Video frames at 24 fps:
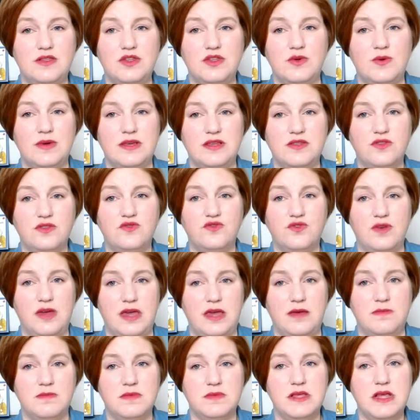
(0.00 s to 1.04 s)
two
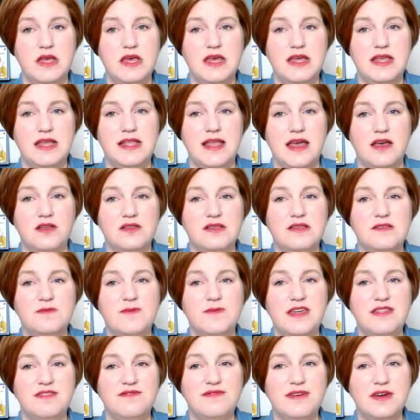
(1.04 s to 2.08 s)
extremes. Now,
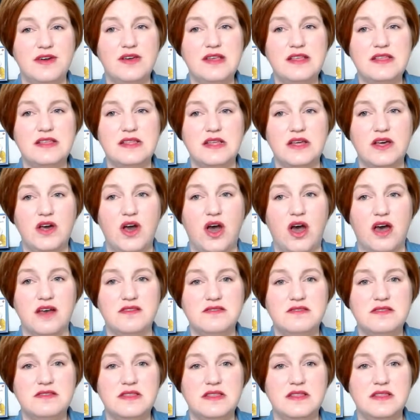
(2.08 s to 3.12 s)
despite the variance in
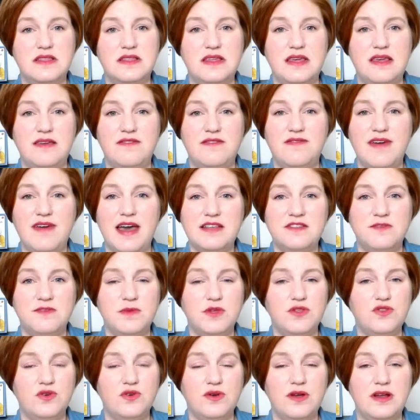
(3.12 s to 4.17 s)
costs, the vast
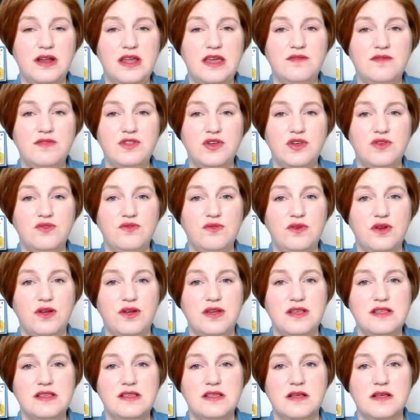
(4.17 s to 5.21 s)
majority of children are
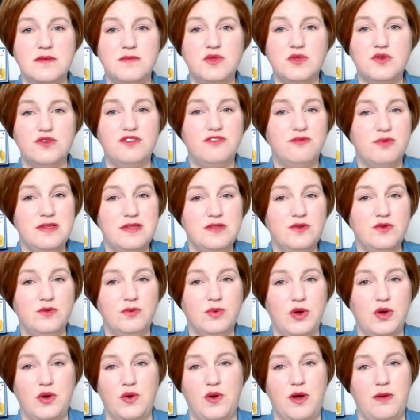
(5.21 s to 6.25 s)
in some sort of preschool
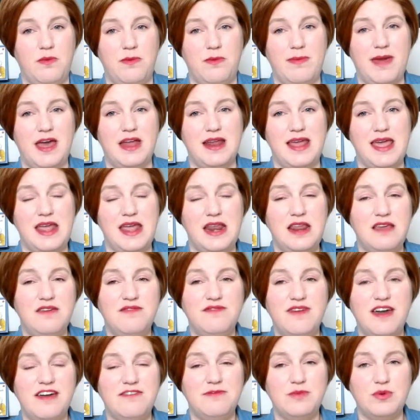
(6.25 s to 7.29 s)
program, about
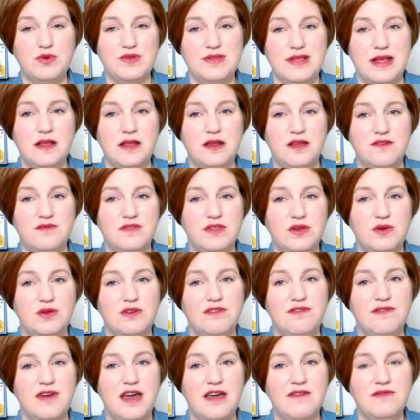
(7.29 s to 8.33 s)
85% of 0 to
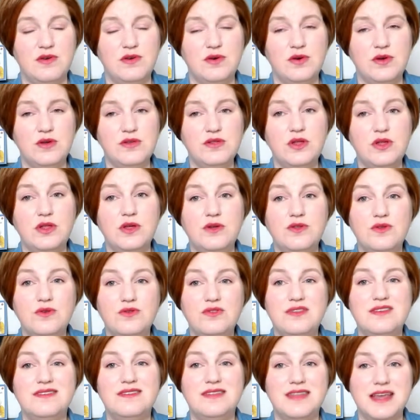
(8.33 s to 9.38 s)
5-year-olds, closer
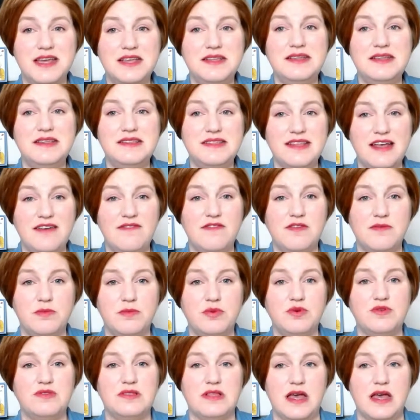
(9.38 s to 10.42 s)
to
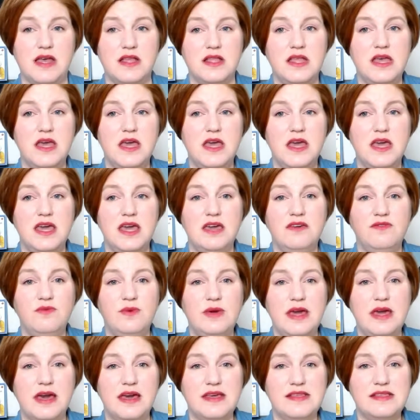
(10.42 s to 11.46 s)
97% if
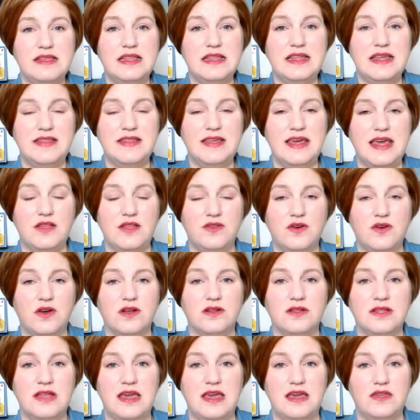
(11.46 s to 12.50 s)
we isolate the
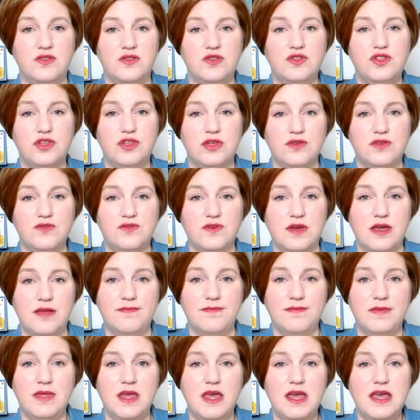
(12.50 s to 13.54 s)
kindergarten-aged
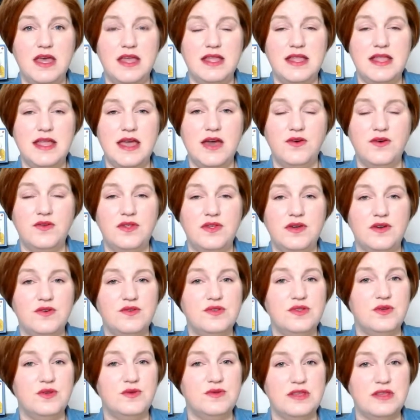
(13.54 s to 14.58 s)
children. Now, there
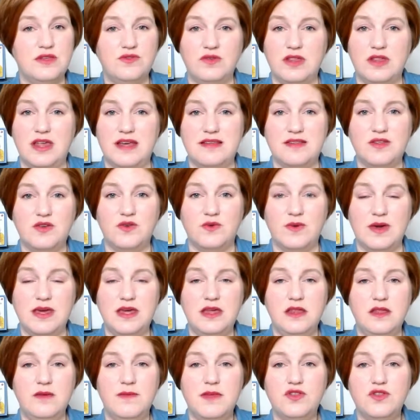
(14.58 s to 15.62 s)
is no centralized
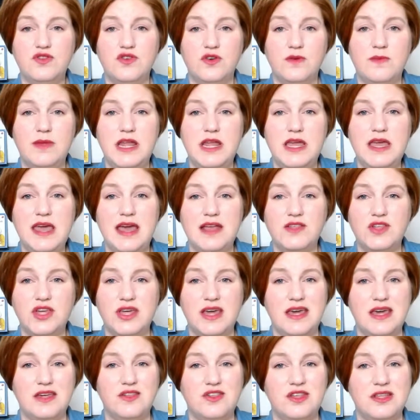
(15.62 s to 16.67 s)
curriculum in Germany.
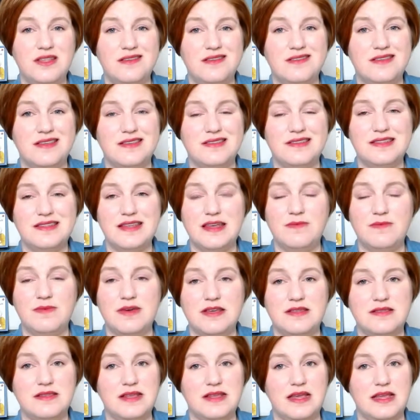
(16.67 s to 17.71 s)
Education is a
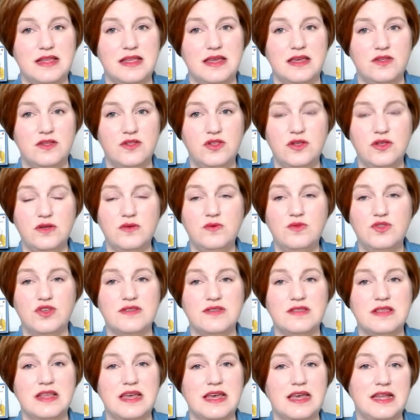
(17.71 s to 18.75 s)
state-by-state issue,
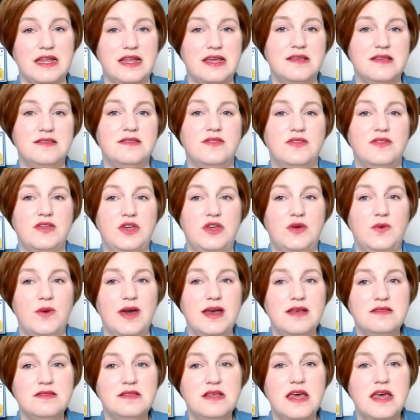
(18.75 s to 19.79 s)
just like it is in the
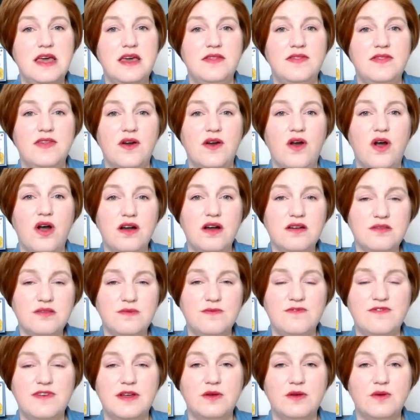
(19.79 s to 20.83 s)
US. There are
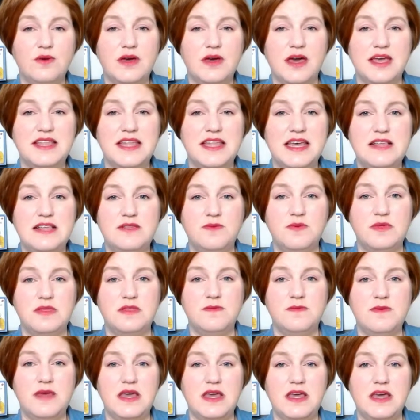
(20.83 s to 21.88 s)
some federal guidelines when
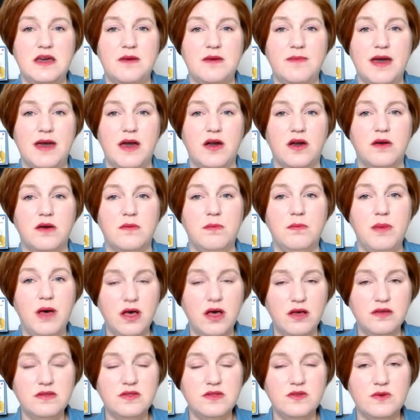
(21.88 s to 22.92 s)
speaking about
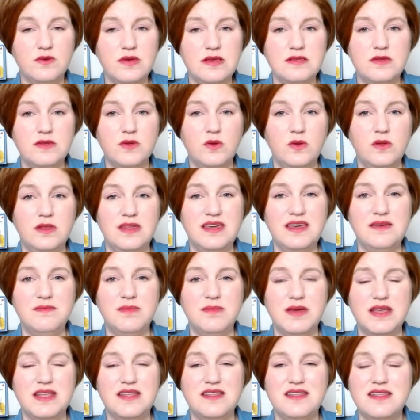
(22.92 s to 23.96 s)
compulsory schooling,
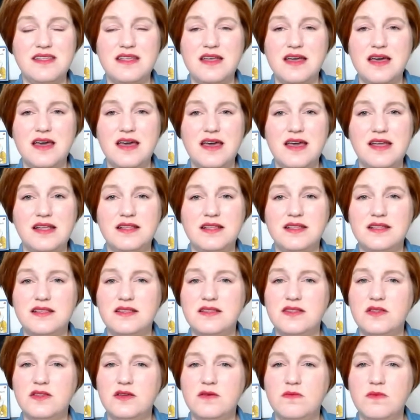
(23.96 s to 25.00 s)
but not
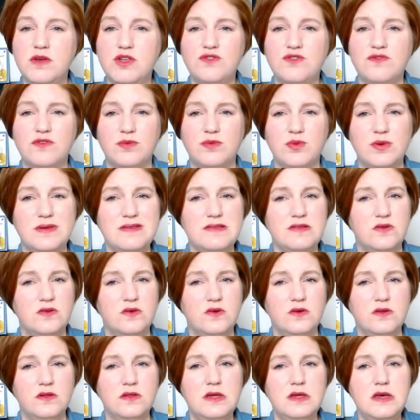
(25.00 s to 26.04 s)
so much for
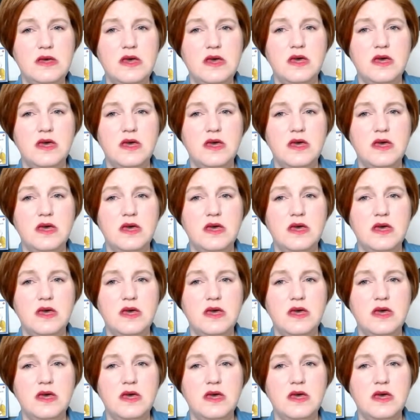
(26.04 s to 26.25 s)
preschool.